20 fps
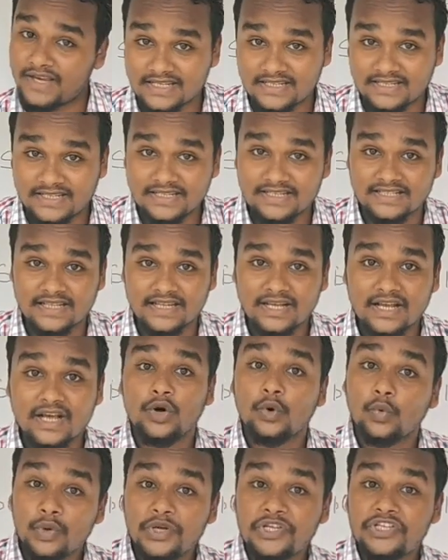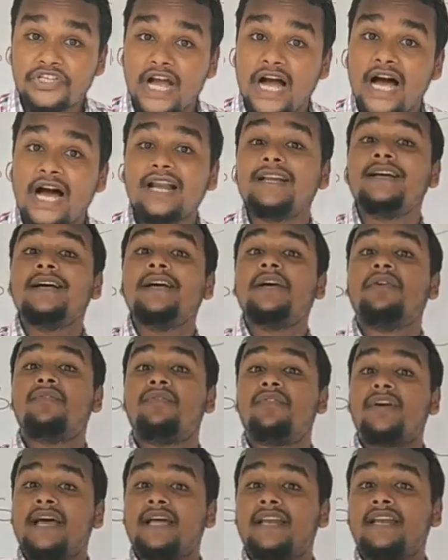of acids which are
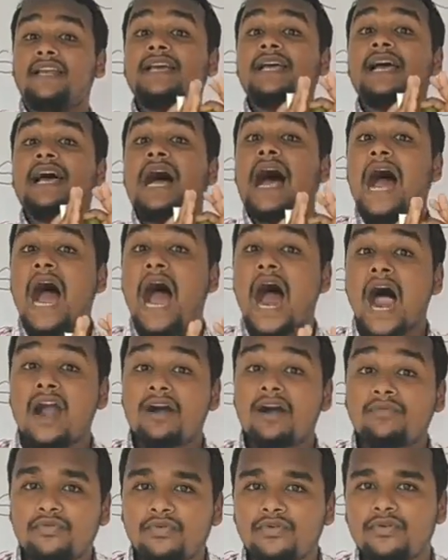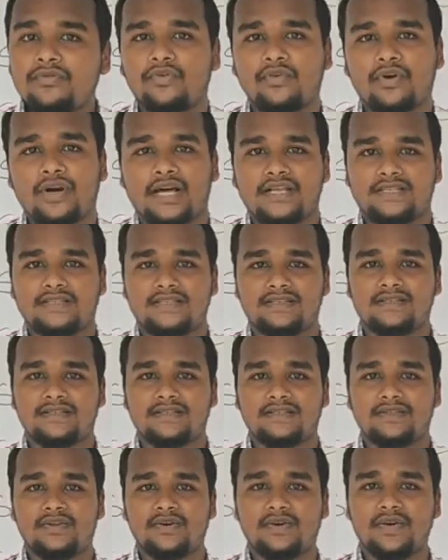very harmful for us.
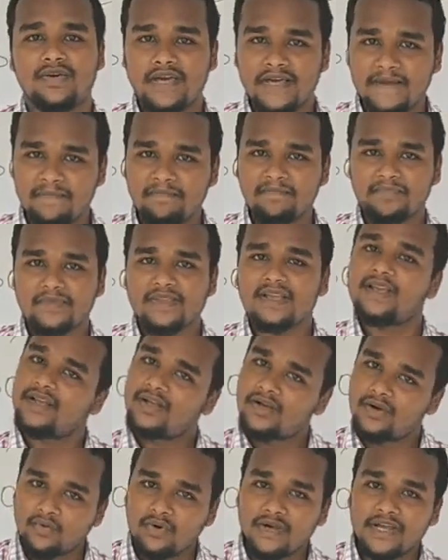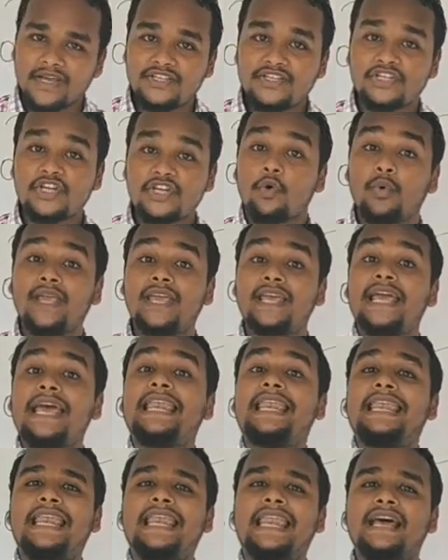Okay? Which we
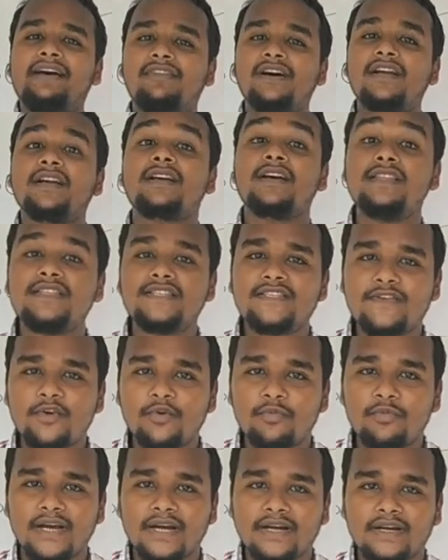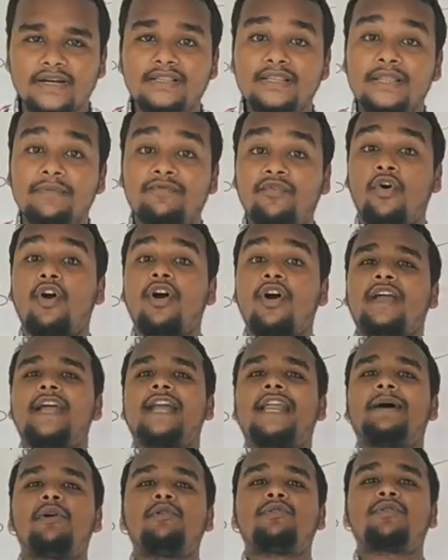can never consume it.
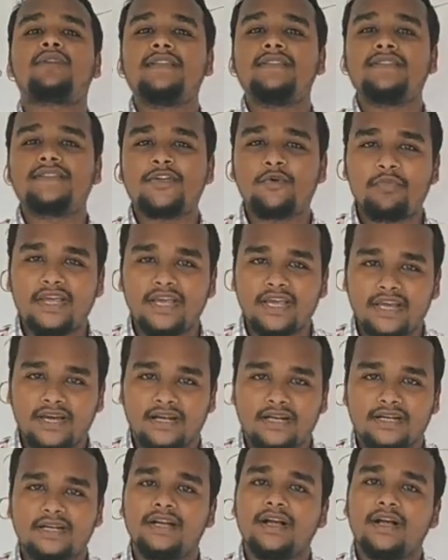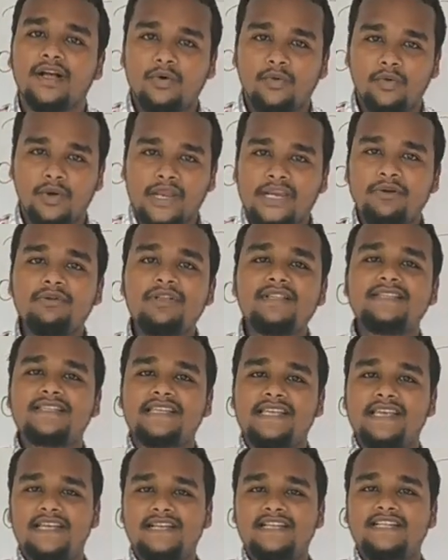Forget about consuming it. When you will
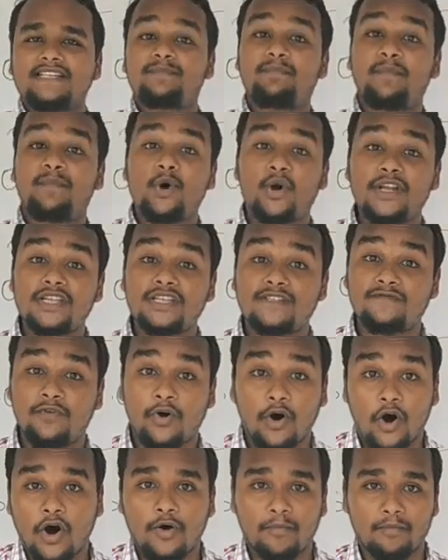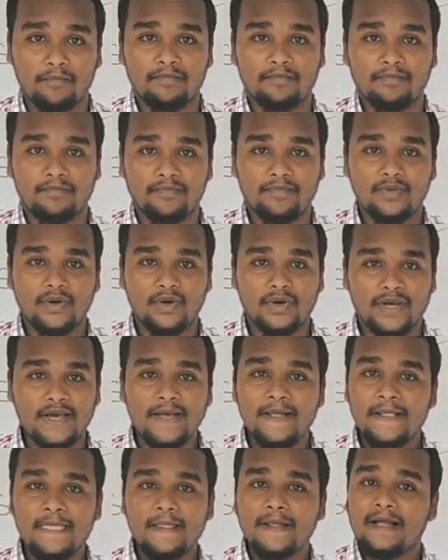see its purest form,
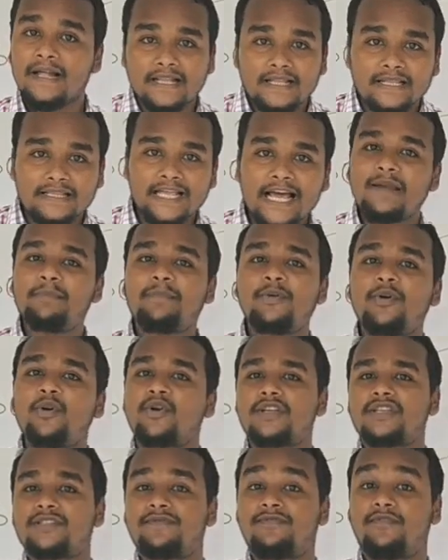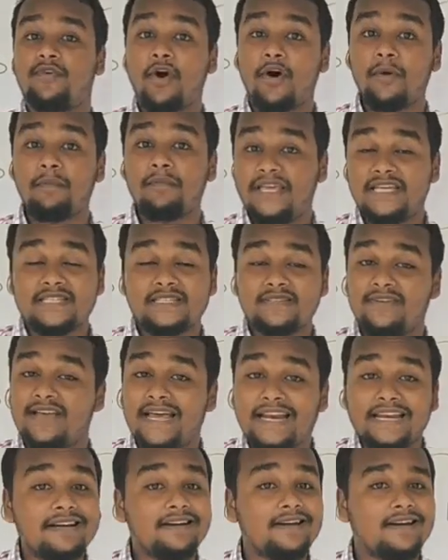okay, that purest form is
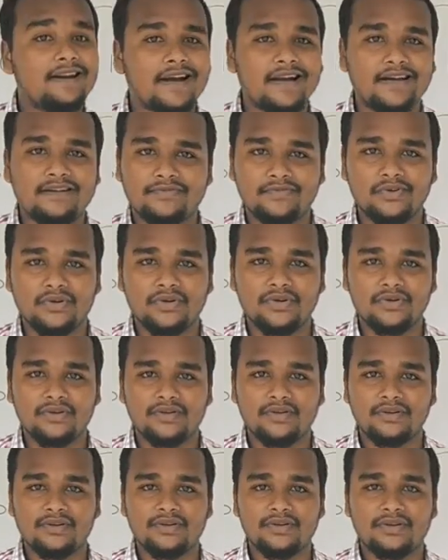very dreadful.